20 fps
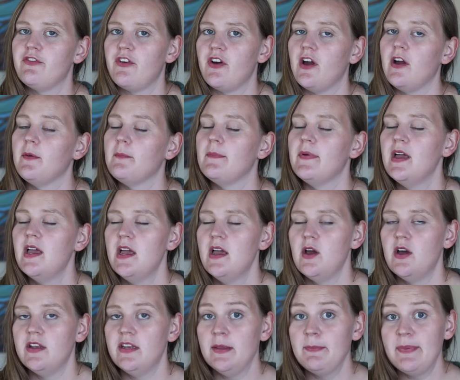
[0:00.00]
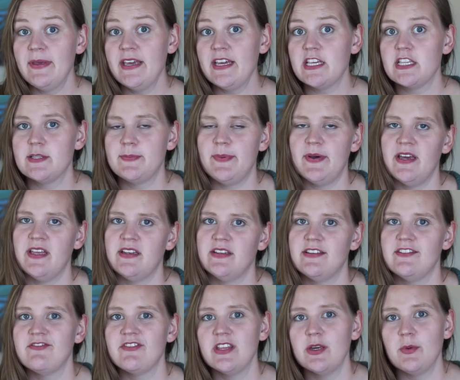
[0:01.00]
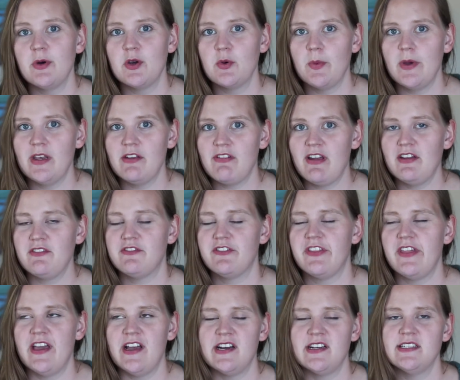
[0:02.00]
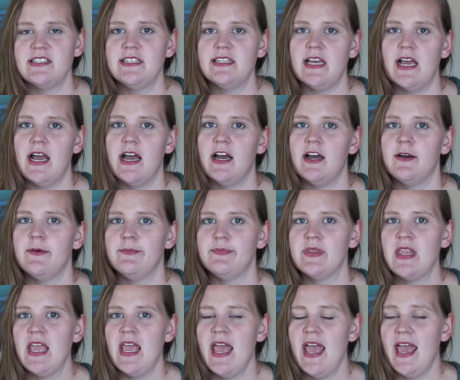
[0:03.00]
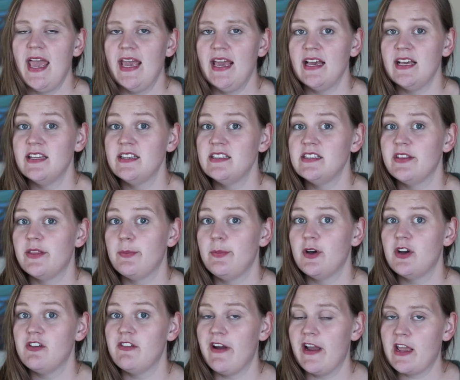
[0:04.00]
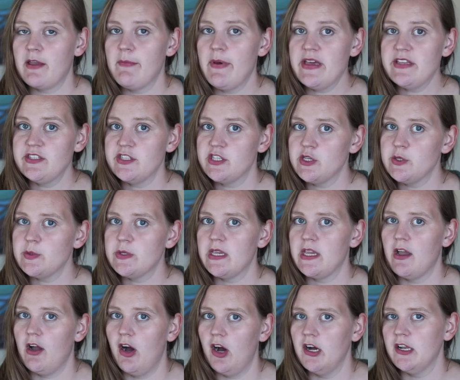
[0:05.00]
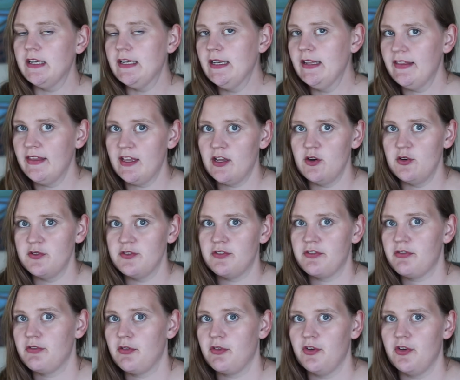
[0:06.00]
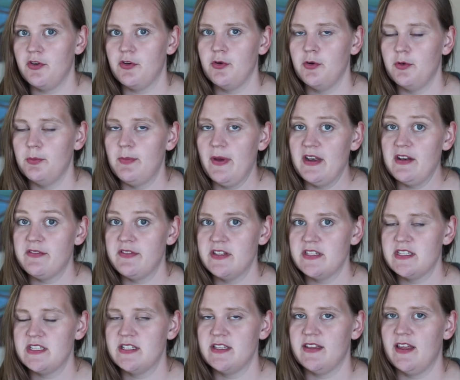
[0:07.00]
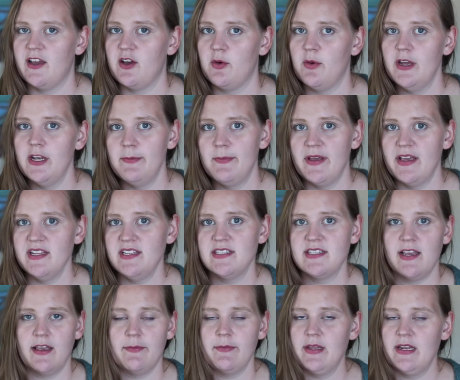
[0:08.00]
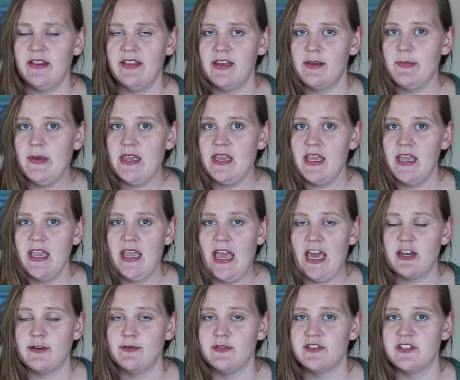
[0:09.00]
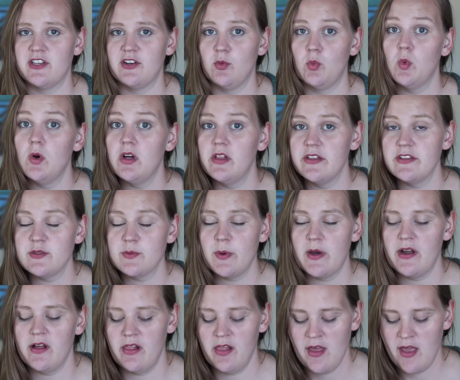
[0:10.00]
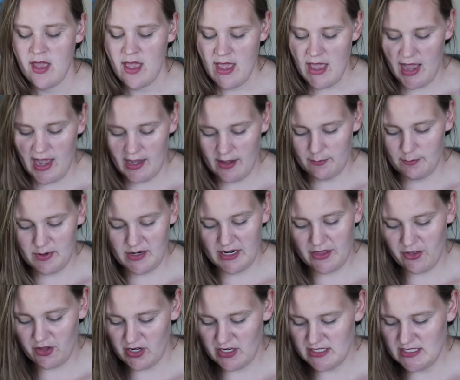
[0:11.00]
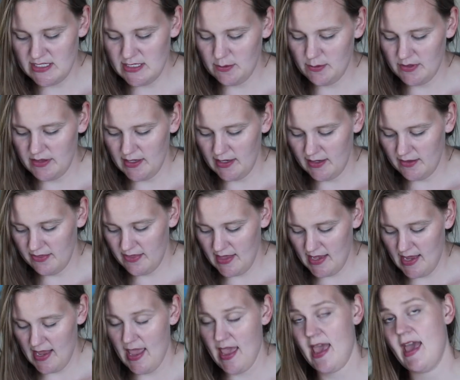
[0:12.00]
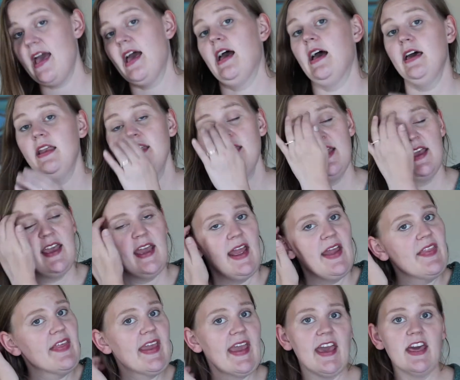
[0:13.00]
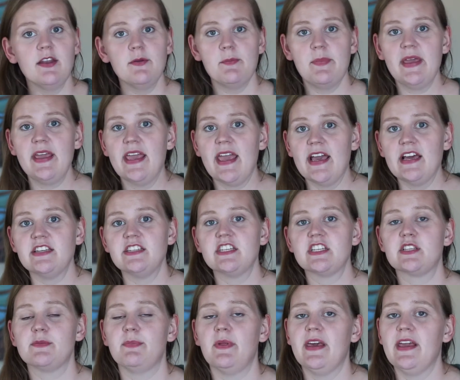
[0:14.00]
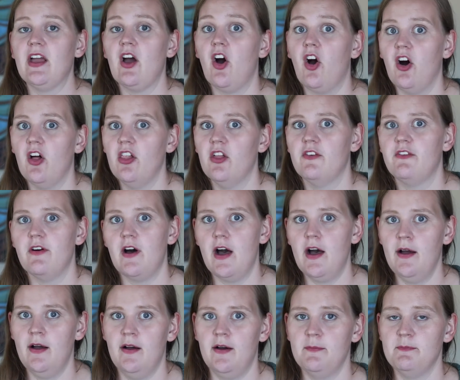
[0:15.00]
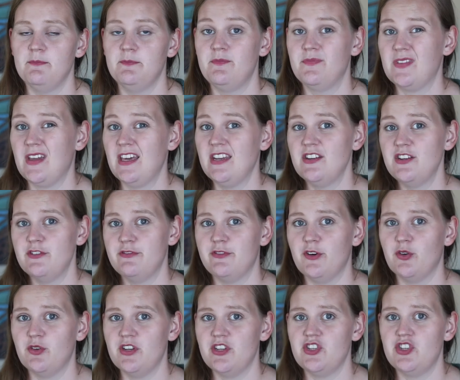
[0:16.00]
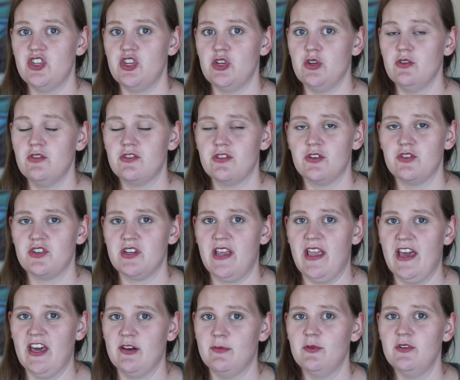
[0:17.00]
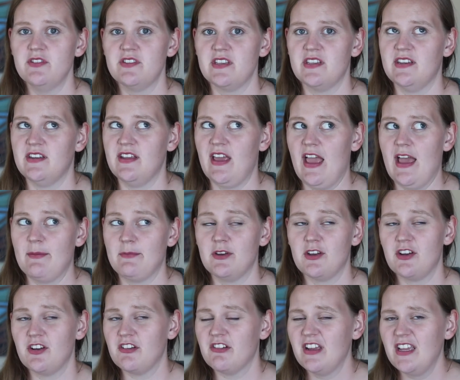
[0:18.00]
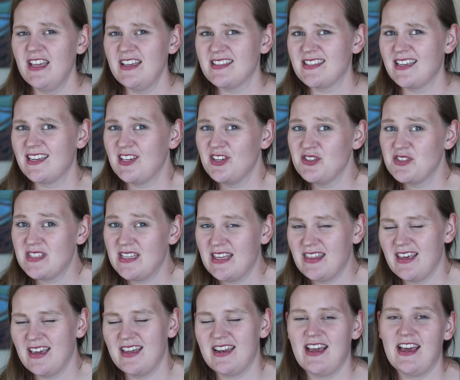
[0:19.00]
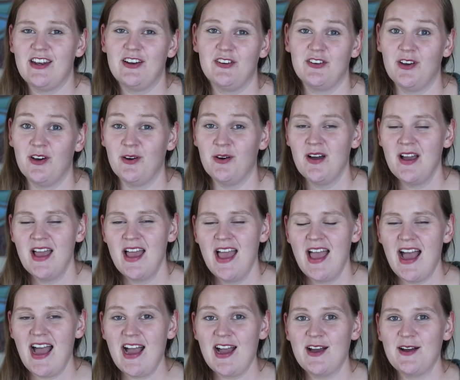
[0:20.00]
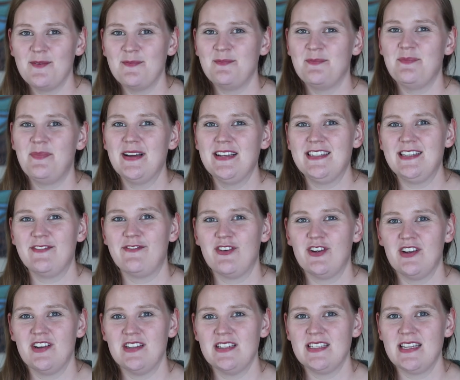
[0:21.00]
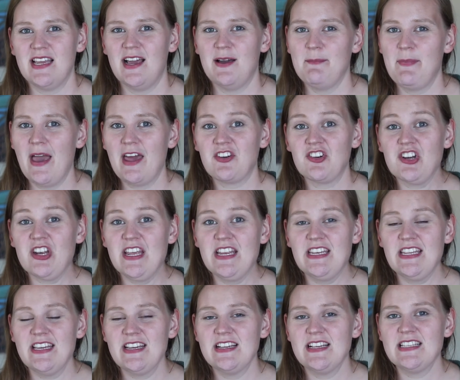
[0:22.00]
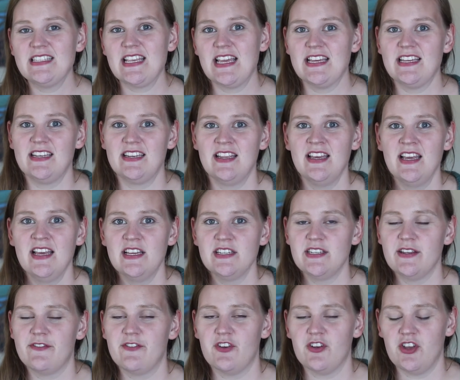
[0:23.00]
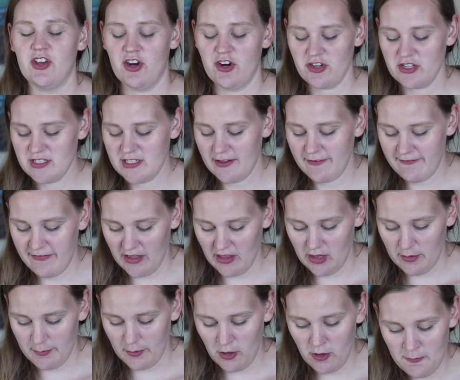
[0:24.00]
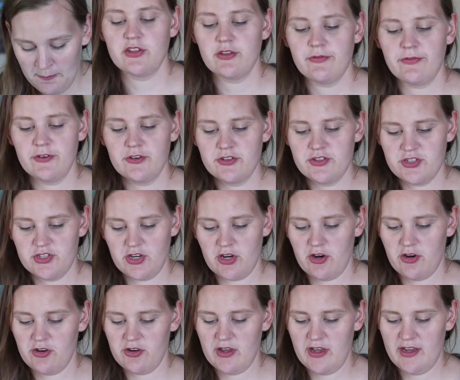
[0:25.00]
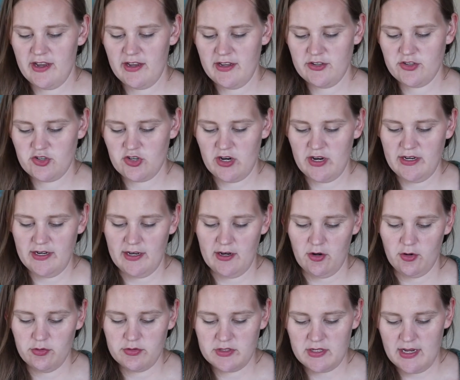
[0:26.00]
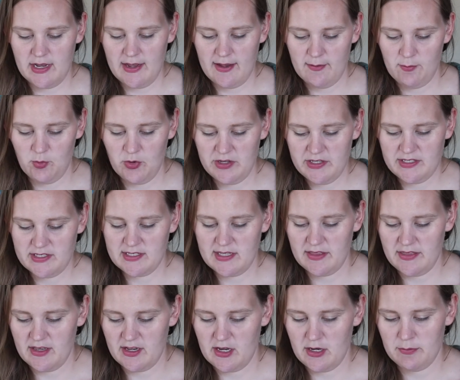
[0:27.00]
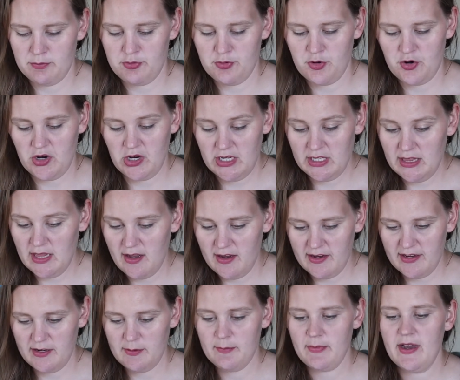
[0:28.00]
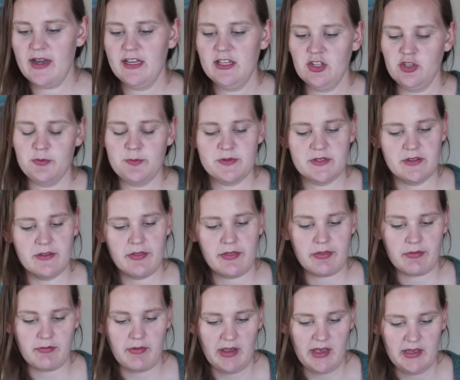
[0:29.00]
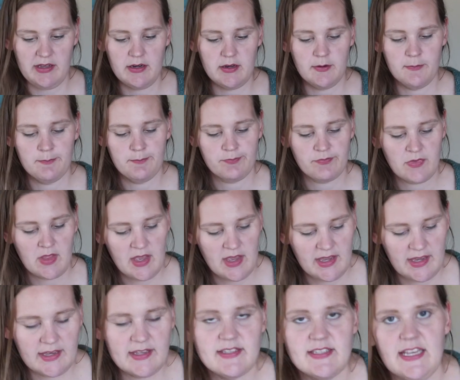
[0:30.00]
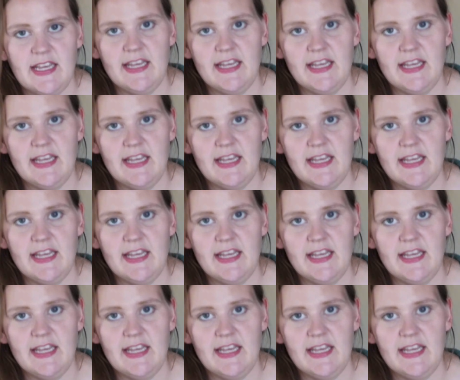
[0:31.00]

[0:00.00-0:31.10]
from Knit Picks, but didn't really want to wait around for that. And the book recommends using cotton, and it goes through benefits to that quite a bit. I mean, I like making animals out of wool as well, but I thought I'd see what they had. And they had a big end display all kind of devoted to crochet animals and amigurumi, is that how you say that? I don't know. But different pattern ideas and different yarns available. The first yarn I tried out was the Capri line by Loops and Thread. It's